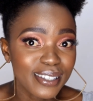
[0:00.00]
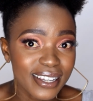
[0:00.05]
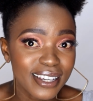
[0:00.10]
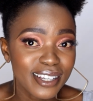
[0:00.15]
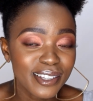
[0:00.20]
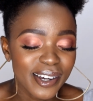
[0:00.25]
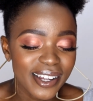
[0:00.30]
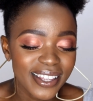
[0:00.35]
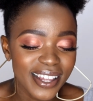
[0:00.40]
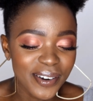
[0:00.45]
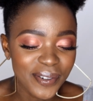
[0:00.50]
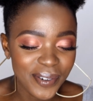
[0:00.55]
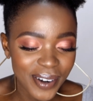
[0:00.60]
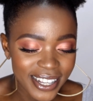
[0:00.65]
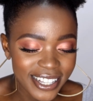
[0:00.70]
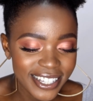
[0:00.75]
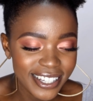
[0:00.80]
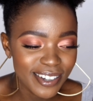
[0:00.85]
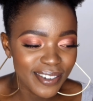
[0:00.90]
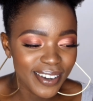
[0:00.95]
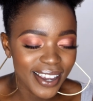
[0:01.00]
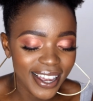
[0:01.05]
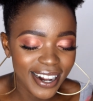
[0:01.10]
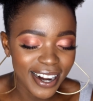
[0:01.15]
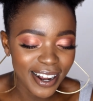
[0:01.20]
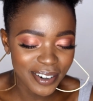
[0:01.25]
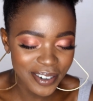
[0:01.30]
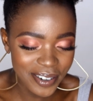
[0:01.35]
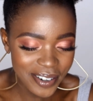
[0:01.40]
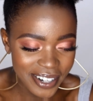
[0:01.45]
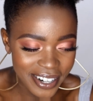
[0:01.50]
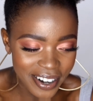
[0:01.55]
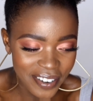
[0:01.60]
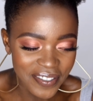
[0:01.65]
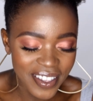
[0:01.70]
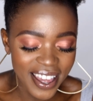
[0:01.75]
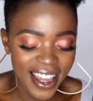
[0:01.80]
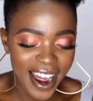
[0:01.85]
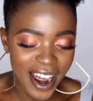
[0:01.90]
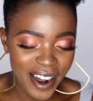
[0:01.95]
so that once you get out of the
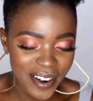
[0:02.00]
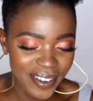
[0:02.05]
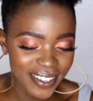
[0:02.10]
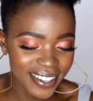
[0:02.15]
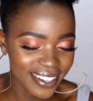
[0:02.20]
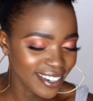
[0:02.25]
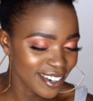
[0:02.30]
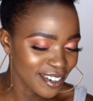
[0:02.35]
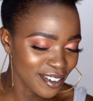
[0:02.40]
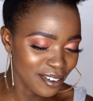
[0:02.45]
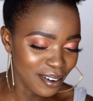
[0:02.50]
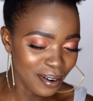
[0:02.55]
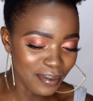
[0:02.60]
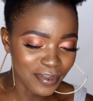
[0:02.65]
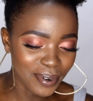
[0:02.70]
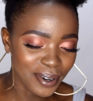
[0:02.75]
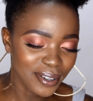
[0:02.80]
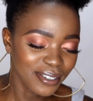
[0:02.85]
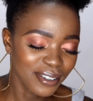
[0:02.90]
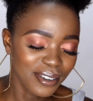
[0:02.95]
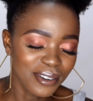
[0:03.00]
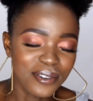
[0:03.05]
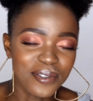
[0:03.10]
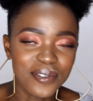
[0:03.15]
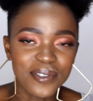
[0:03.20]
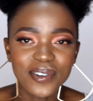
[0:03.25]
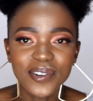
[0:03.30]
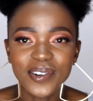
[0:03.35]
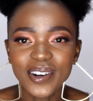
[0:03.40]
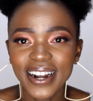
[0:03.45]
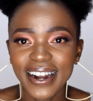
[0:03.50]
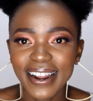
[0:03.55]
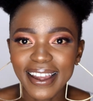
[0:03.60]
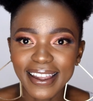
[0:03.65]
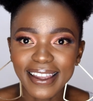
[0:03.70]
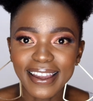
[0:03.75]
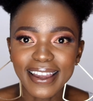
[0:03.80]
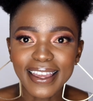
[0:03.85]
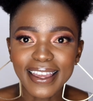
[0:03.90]
house and you do your bronzing, you don't look like,